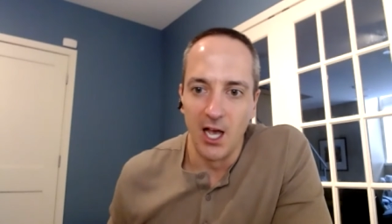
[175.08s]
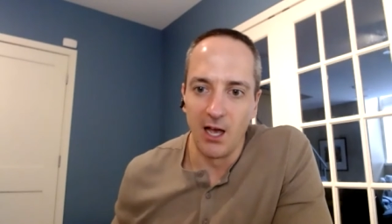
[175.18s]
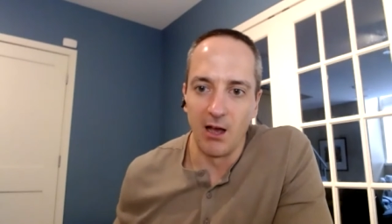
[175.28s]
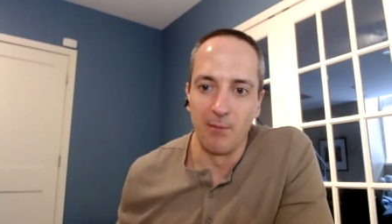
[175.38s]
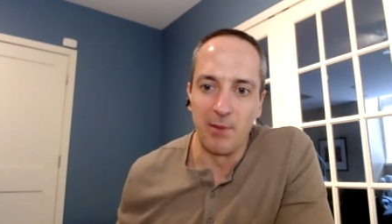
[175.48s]

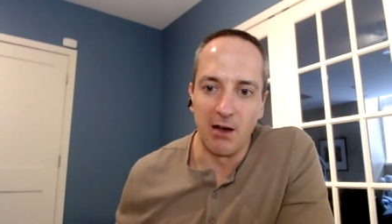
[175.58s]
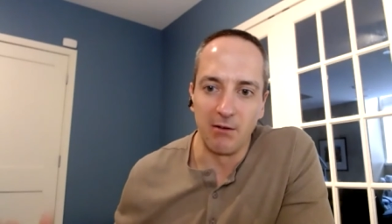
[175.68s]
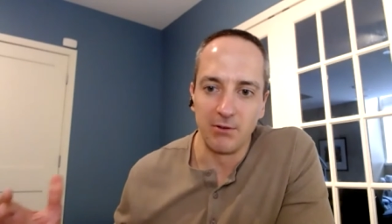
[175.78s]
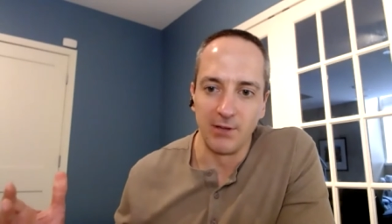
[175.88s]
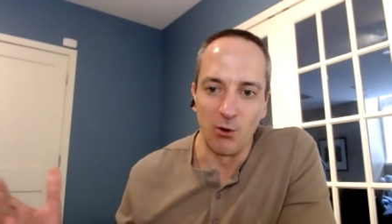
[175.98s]

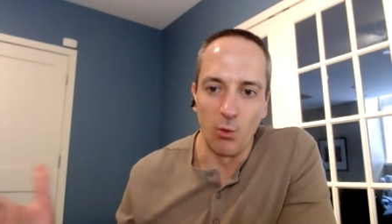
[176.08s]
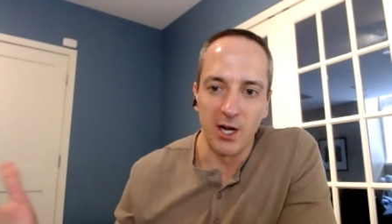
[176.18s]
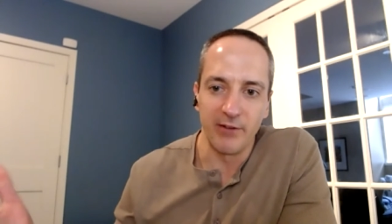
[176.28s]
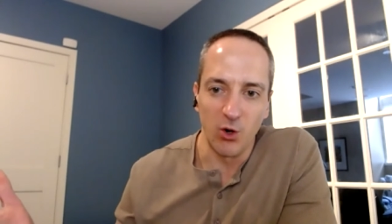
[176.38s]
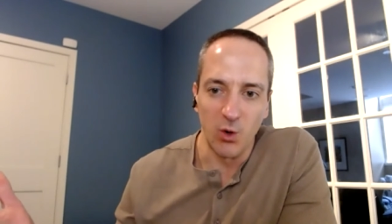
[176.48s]
about like
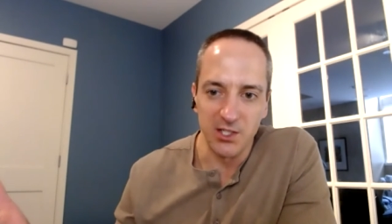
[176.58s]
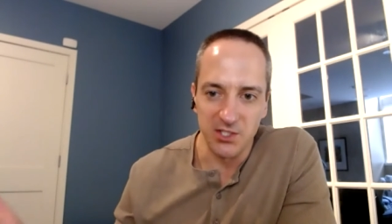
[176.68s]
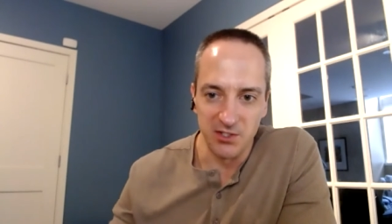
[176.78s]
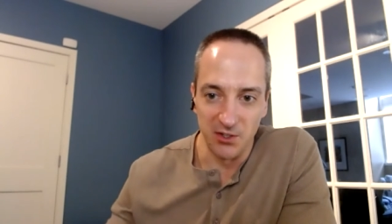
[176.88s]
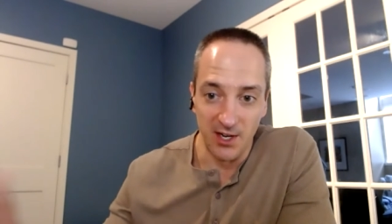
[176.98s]
whatever
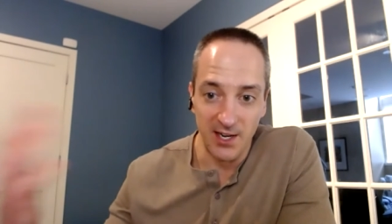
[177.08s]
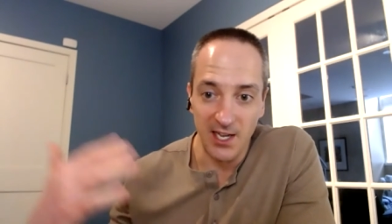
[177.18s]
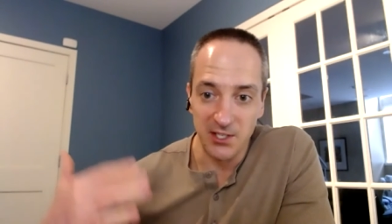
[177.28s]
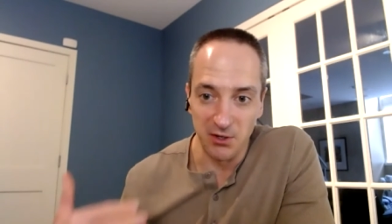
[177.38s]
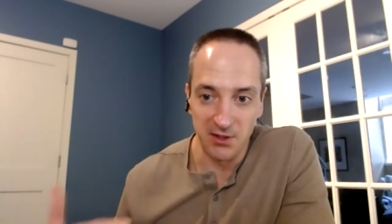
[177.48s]
questions they're going to
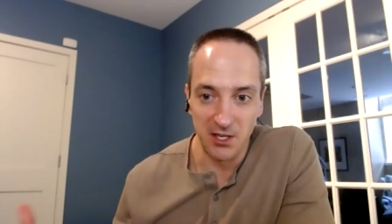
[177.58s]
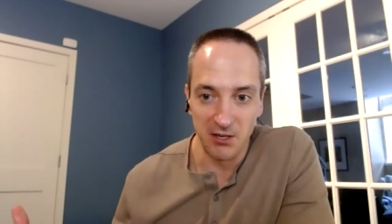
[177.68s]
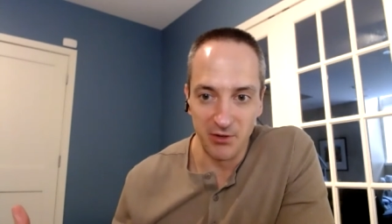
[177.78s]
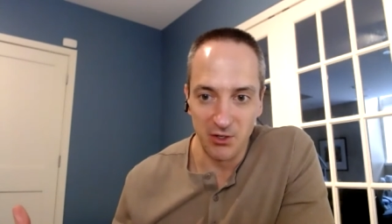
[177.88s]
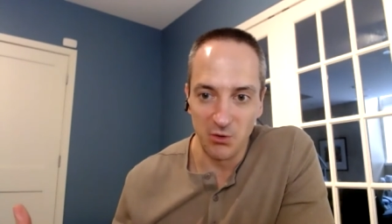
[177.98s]
get during the
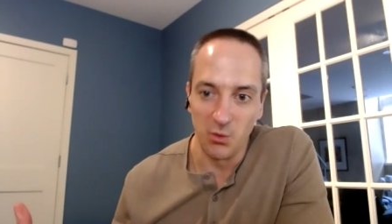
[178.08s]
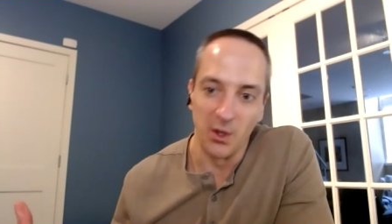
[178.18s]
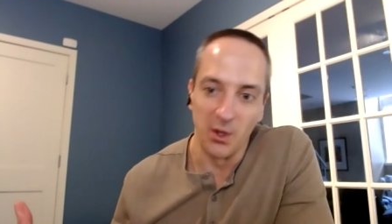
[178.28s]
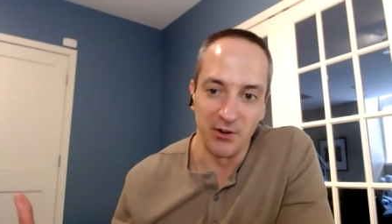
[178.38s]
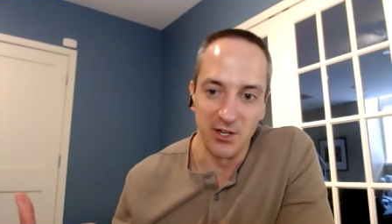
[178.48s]
interview,
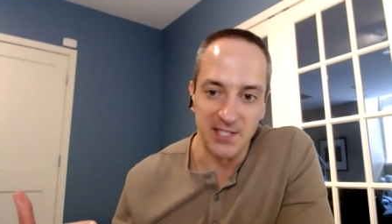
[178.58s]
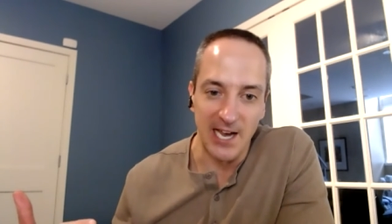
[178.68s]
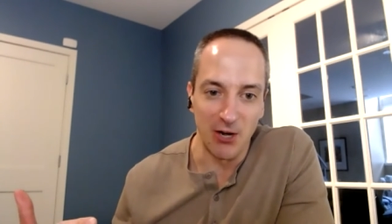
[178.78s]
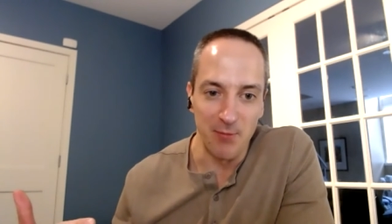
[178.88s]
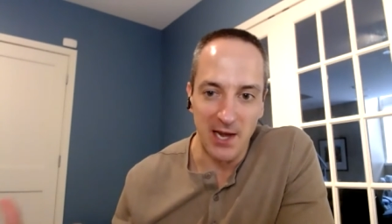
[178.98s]
whatever it is
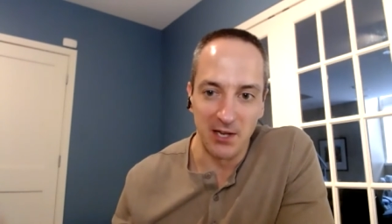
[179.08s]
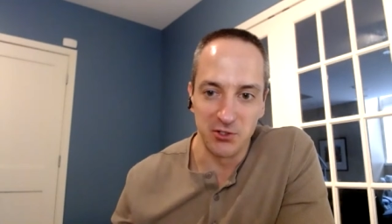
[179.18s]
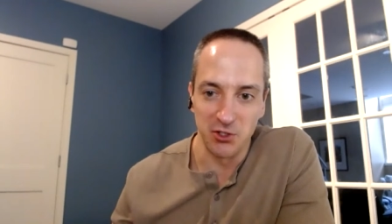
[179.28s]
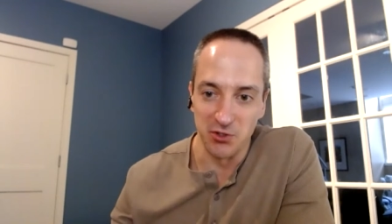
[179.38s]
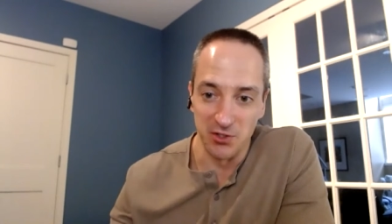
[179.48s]
hiring
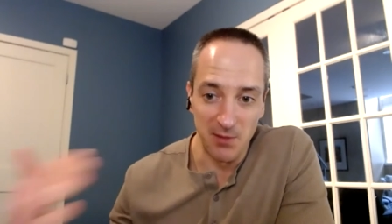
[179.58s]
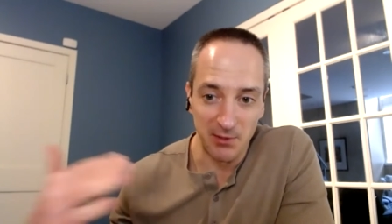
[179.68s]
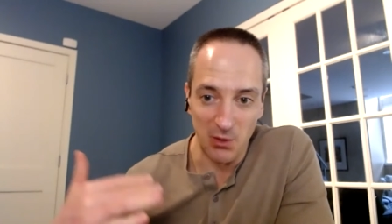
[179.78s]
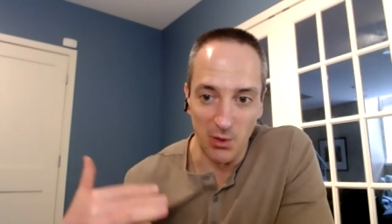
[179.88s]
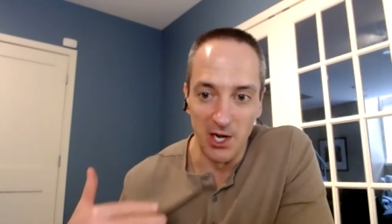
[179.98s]
managers are
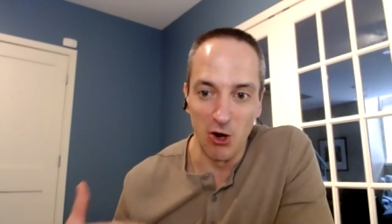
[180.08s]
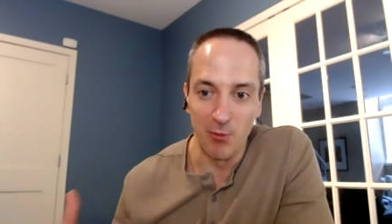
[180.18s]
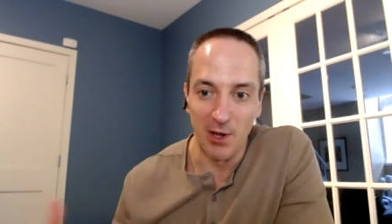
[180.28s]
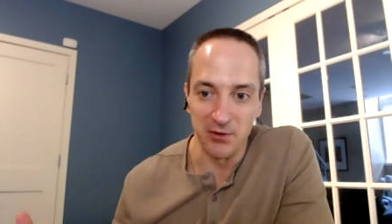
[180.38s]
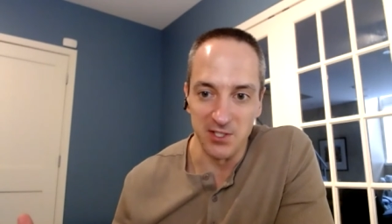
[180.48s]
typically want to know
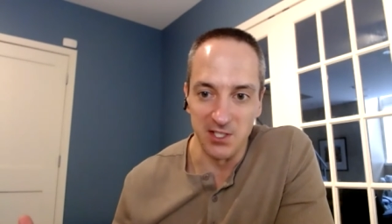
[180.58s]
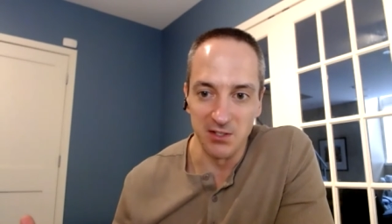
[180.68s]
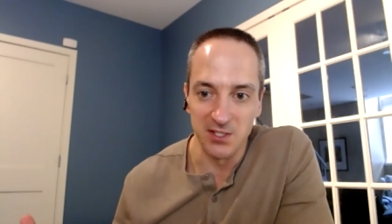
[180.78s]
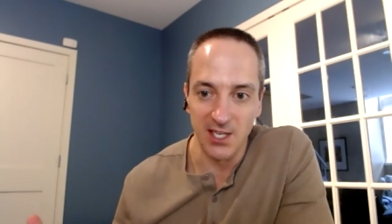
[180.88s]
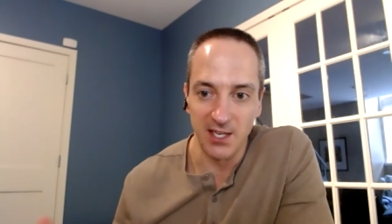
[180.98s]
about their skill
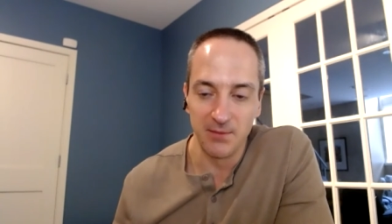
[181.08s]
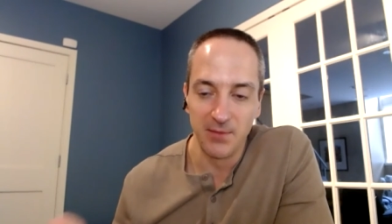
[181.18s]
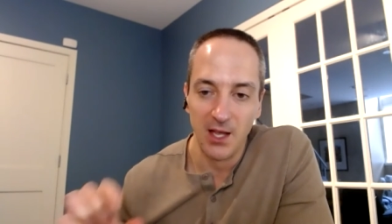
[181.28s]
set.